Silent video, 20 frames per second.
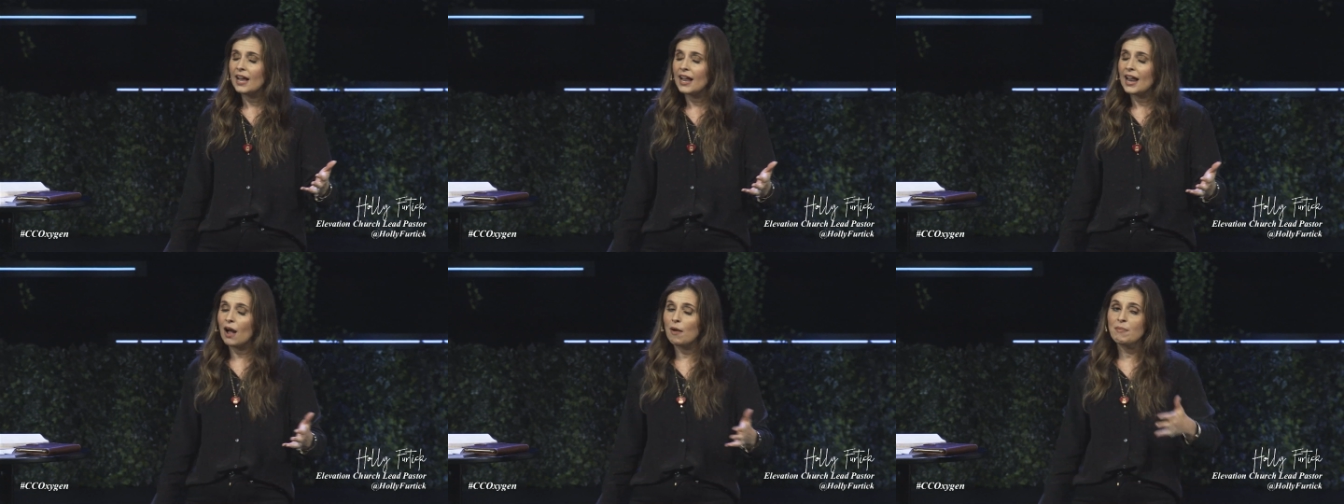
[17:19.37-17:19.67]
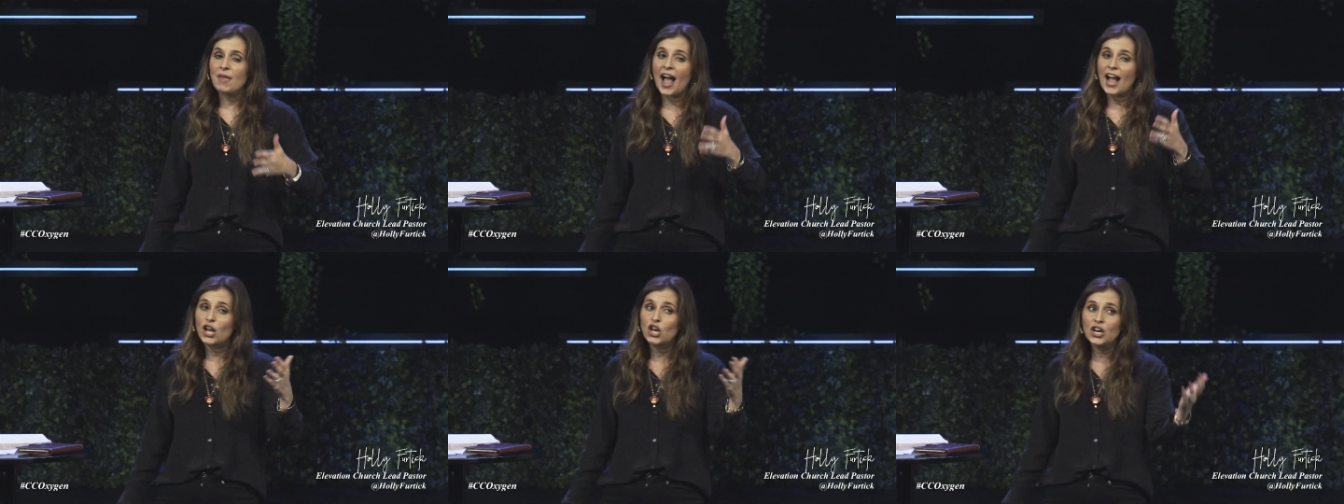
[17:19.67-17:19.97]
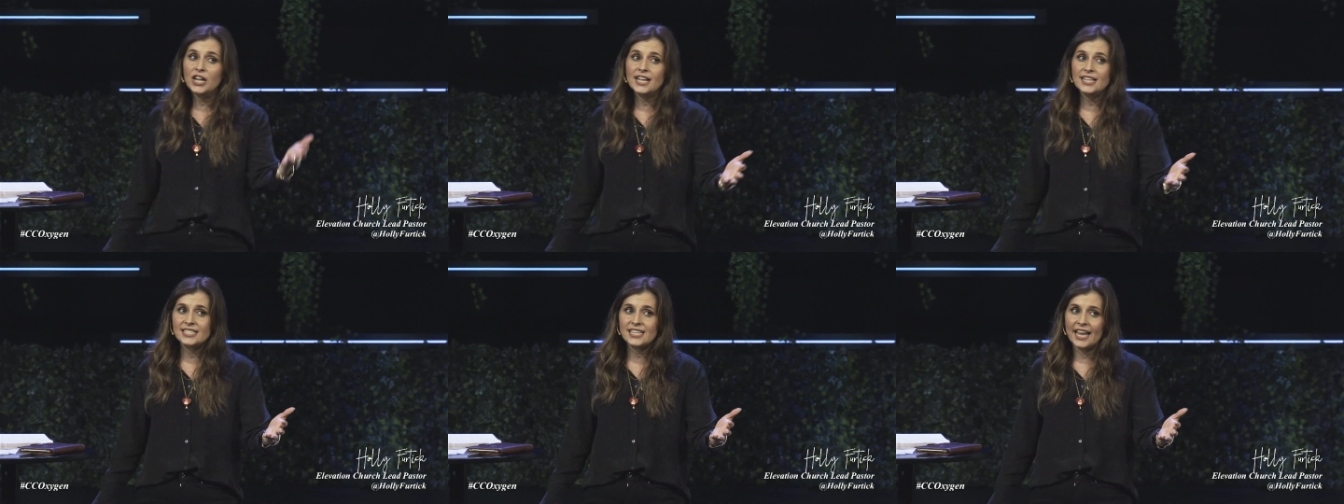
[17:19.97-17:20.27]
Now, I'm not
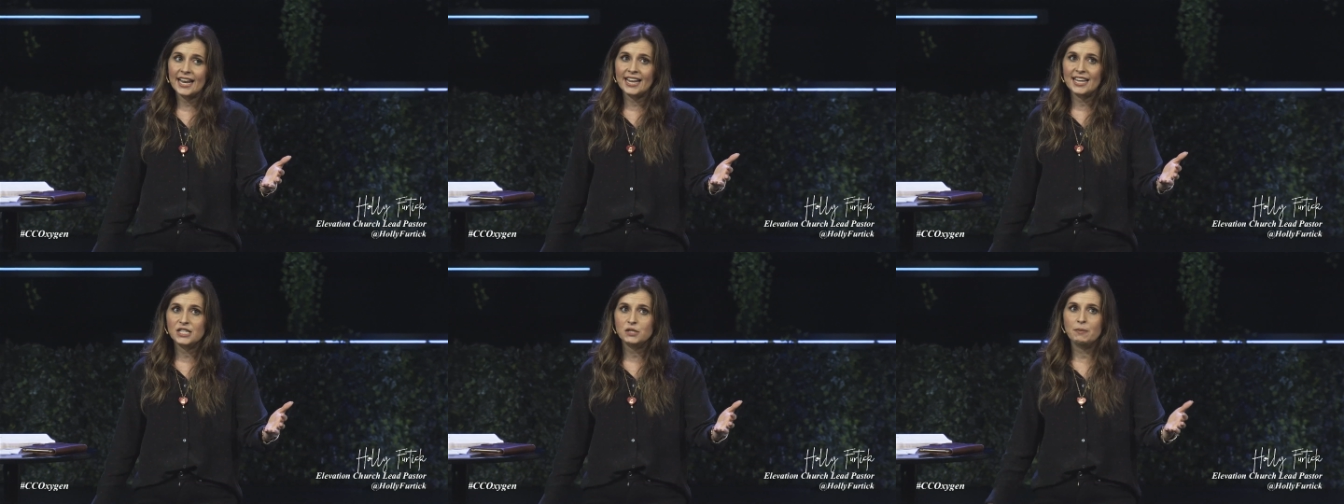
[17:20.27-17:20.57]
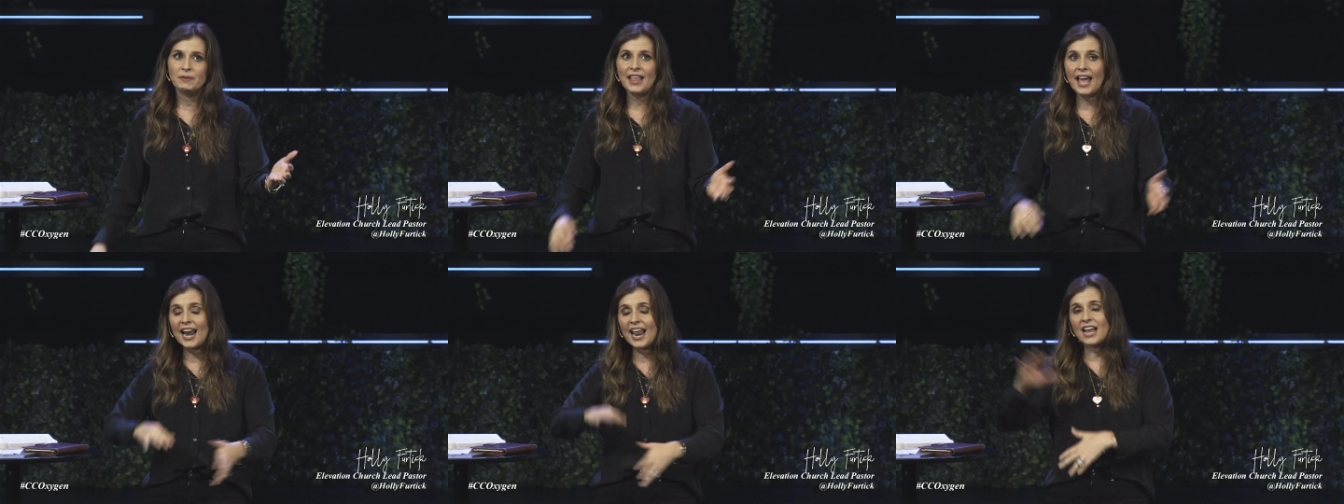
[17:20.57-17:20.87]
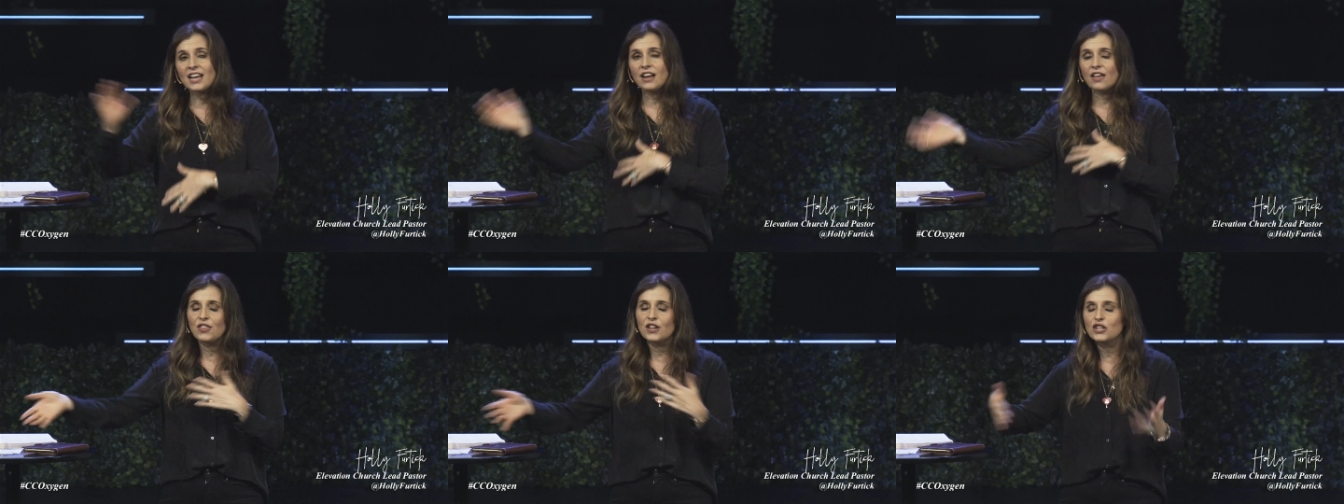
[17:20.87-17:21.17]
good at tennis, but that
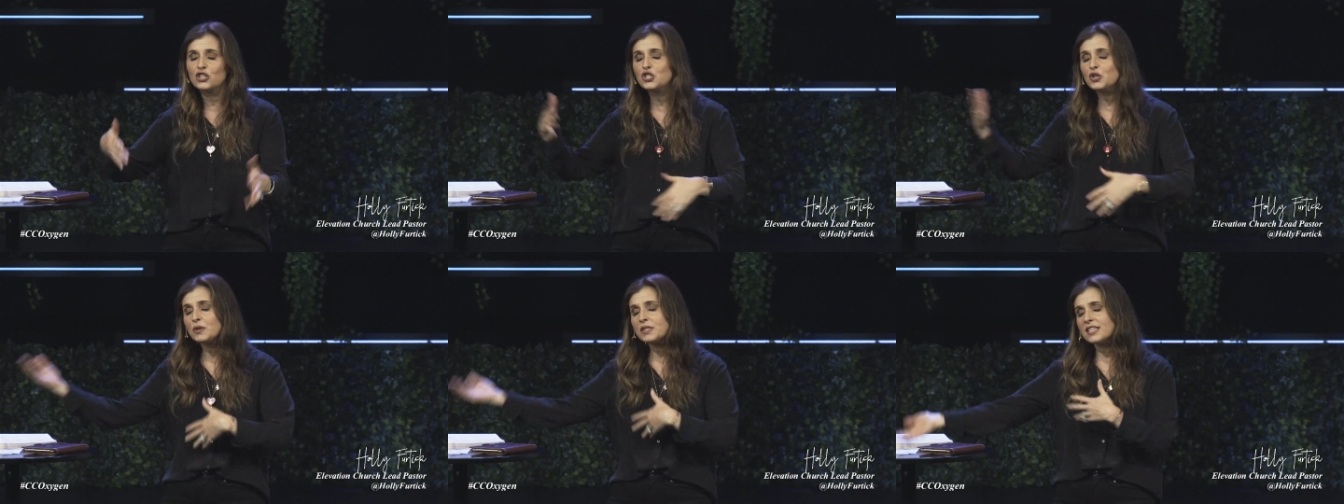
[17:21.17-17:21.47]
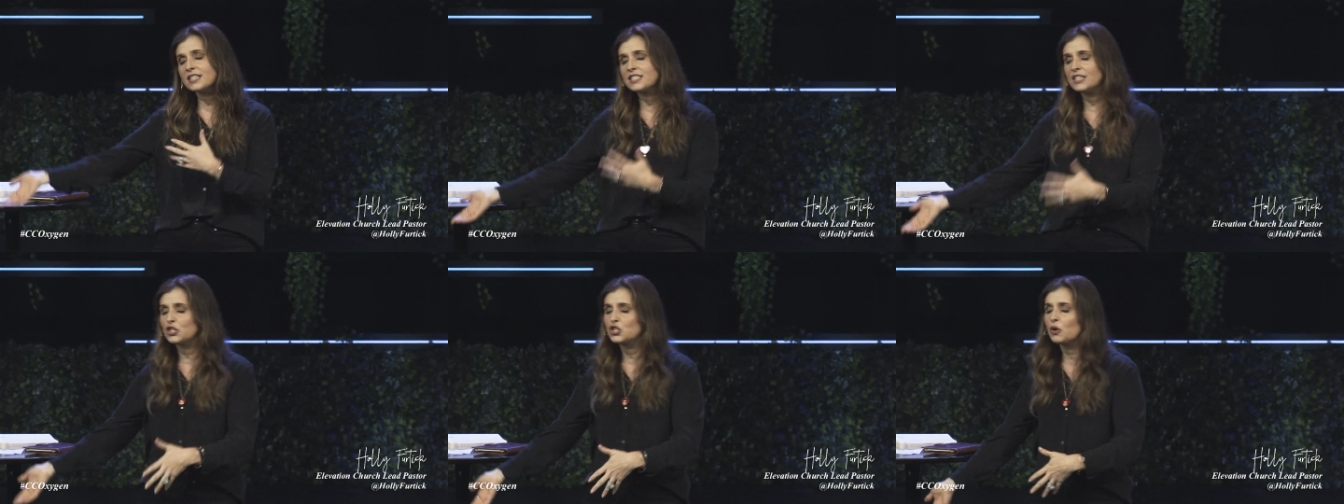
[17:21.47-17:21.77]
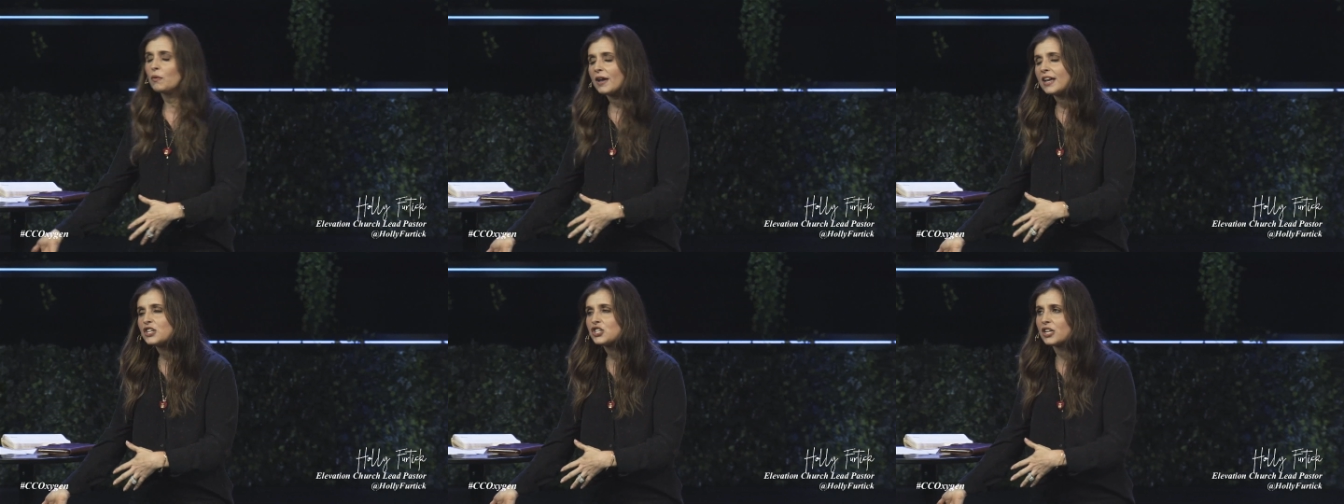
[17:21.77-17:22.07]
had nothing to do with the
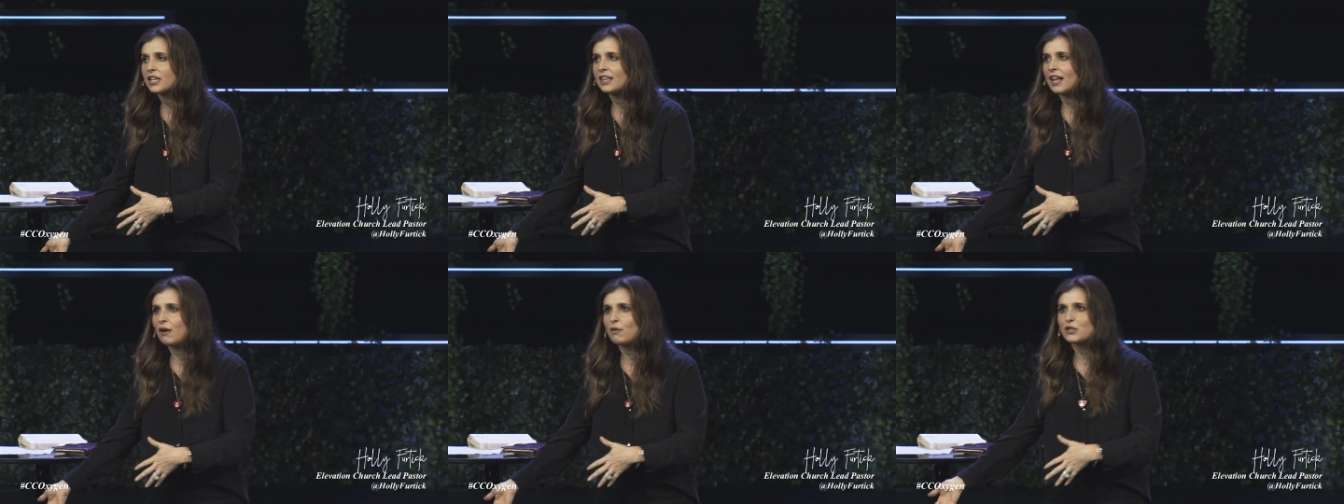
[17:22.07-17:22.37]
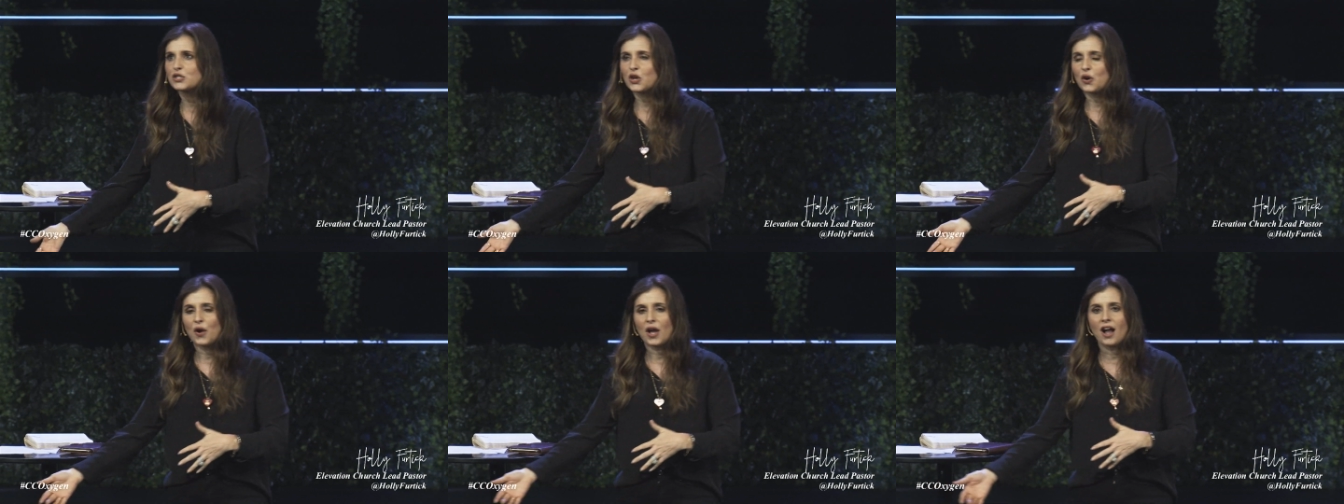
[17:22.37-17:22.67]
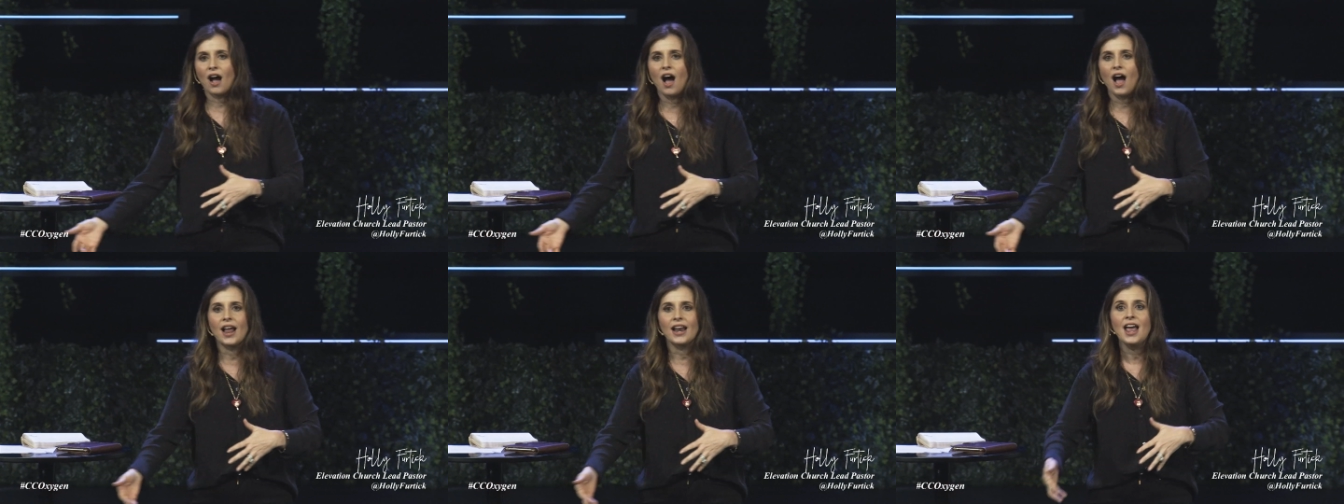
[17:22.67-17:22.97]
situation that was
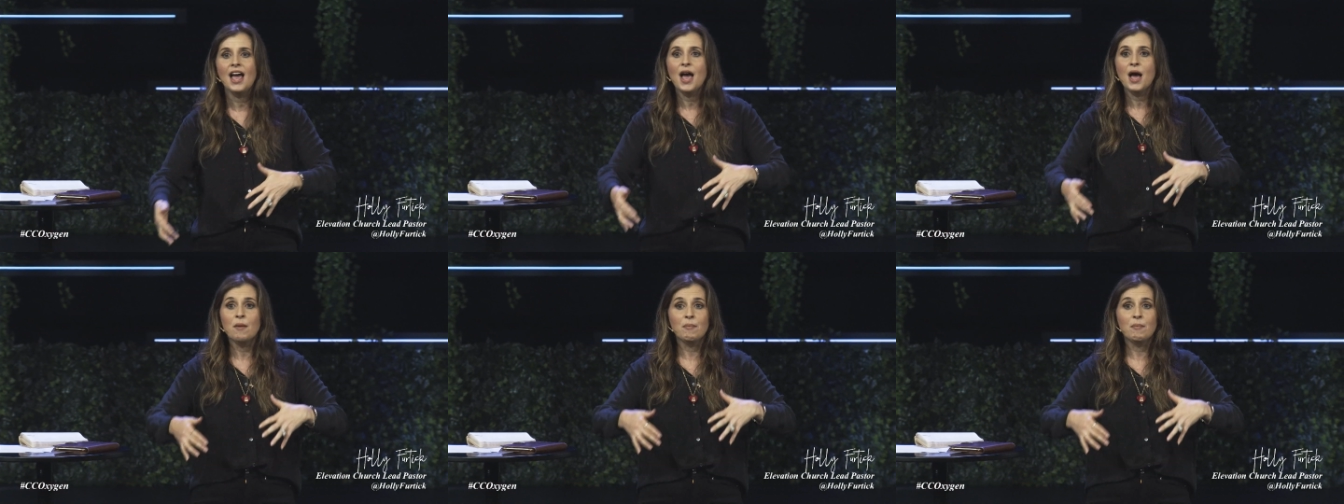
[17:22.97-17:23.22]
going on.